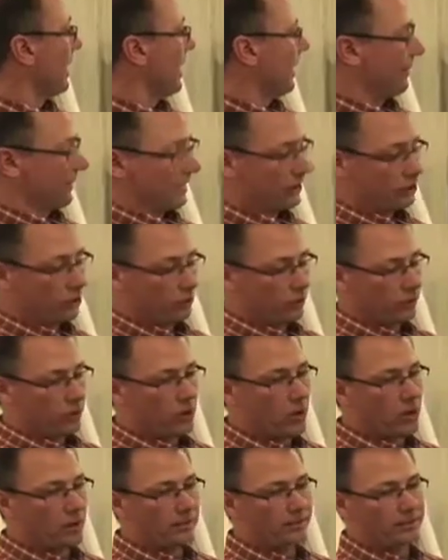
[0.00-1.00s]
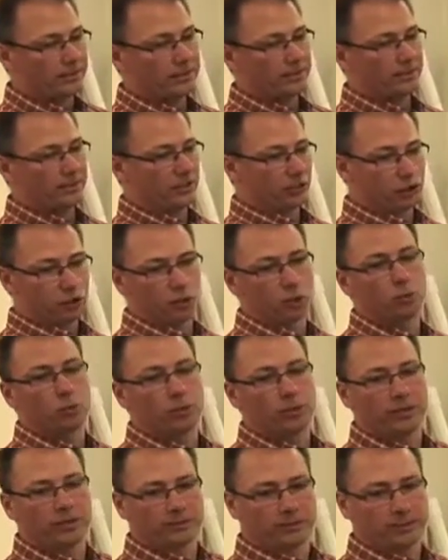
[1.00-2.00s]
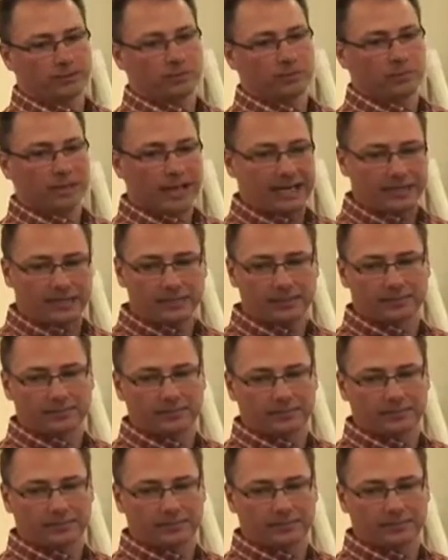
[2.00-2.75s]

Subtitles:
And that's what we call the soup that's made